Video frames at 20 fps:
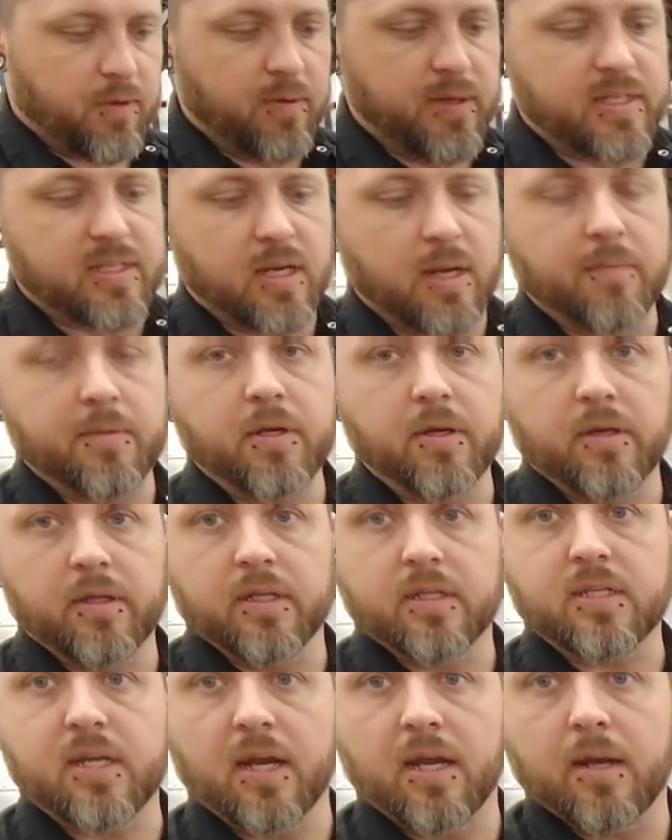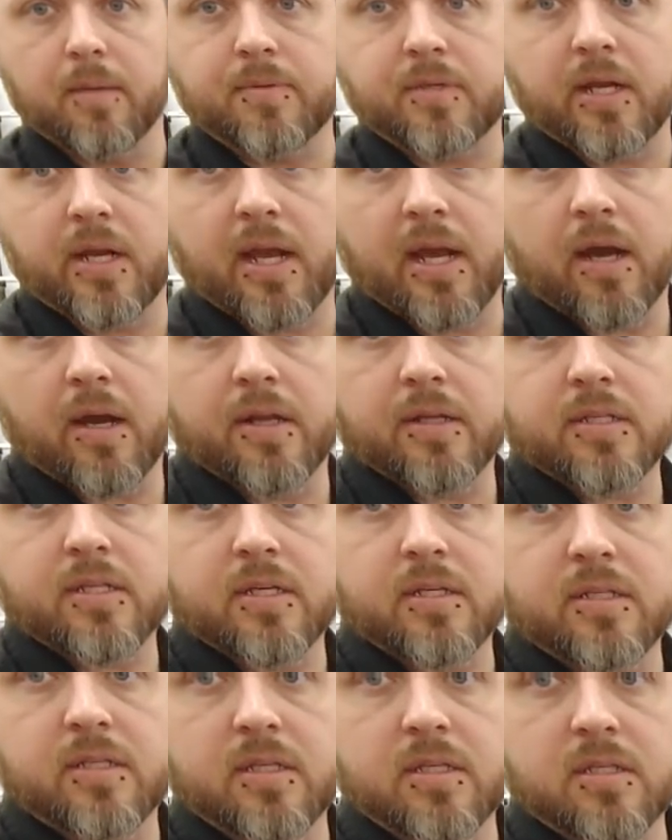the reason I'm doing this kind of upside down is
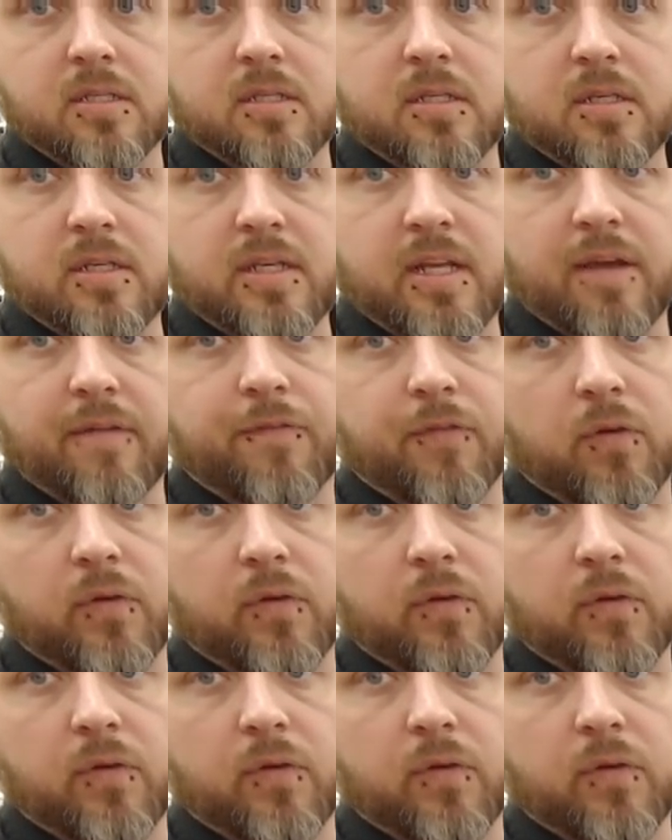because this diff